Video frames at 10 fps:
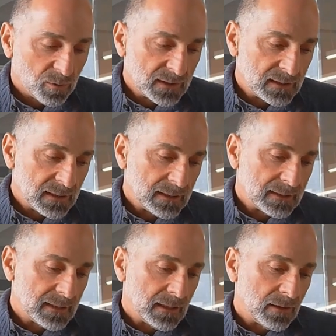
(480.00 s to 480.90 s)
we see is
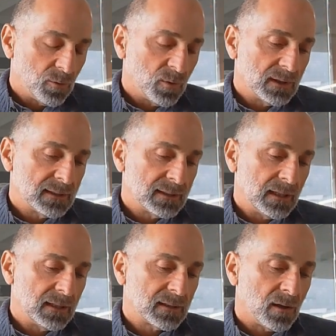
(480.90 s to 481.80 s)
that when the state
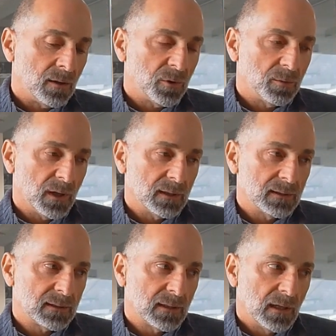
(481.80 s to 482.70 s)
is
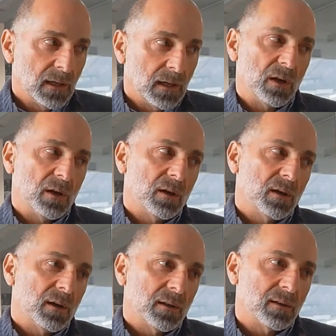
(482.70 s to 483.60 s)
compromised,
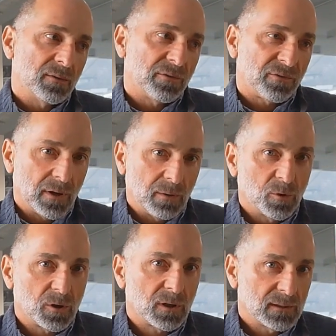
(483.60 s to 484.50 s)
the
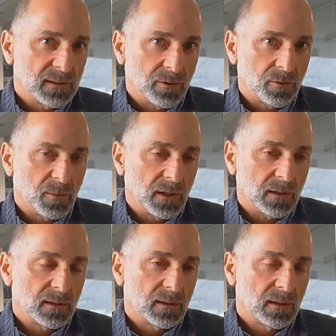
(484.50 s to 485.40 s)
framework is undermined.
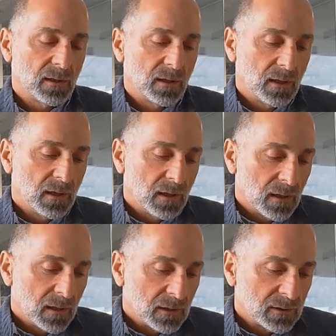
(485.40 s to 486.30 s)

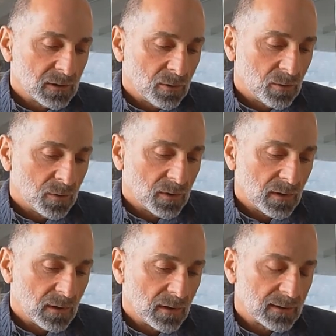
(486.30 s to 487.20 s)

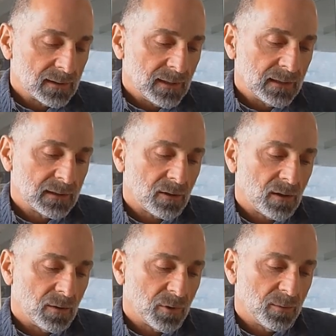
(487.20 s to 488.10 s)
So states are
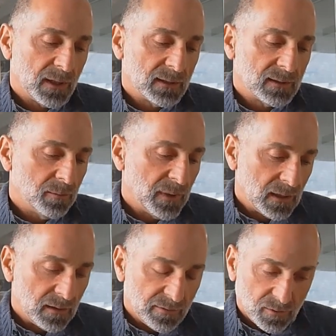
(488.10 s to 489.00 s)
compromised in
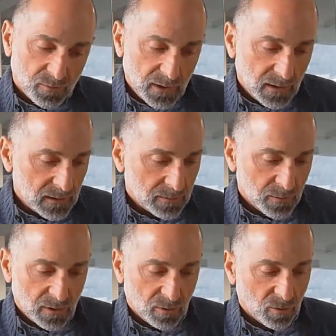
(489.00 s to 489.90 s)
many different ways,
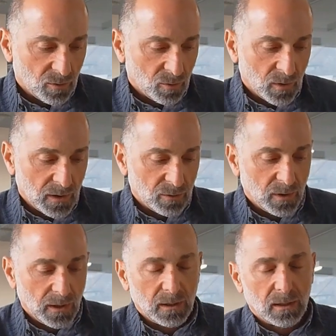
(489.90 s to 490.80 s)
but one
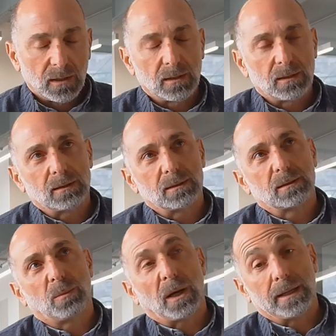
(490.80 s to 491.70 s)
way is
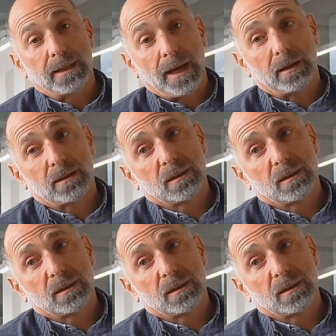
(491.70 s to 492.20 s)
by debt.